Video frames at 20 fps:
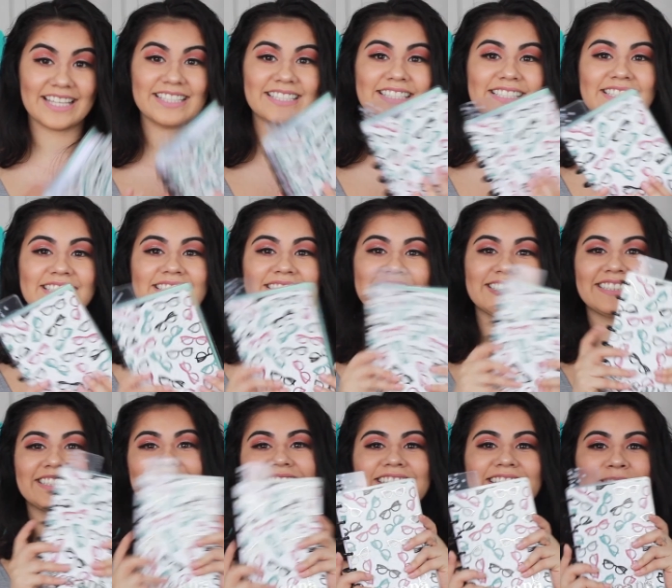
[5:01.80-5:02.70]
this
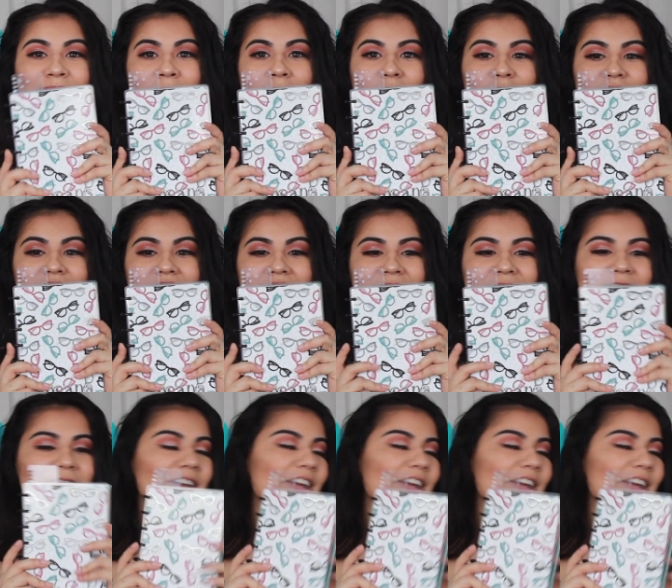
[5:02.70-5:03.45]
is my all-time